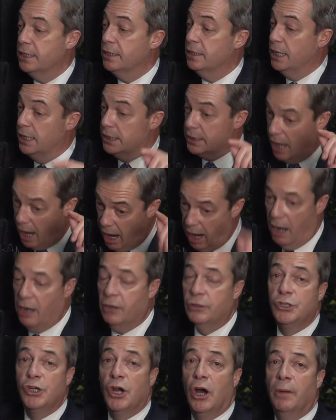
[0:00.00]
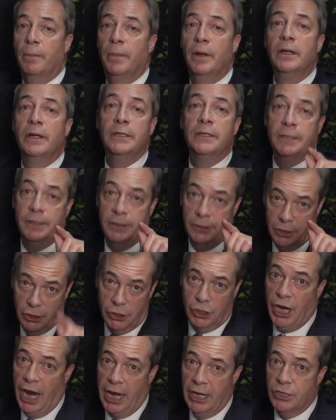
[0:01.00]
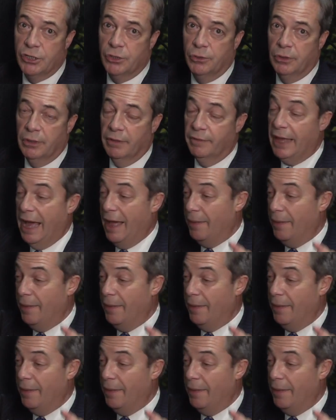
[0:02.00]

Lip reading: And it's our job to change all of that.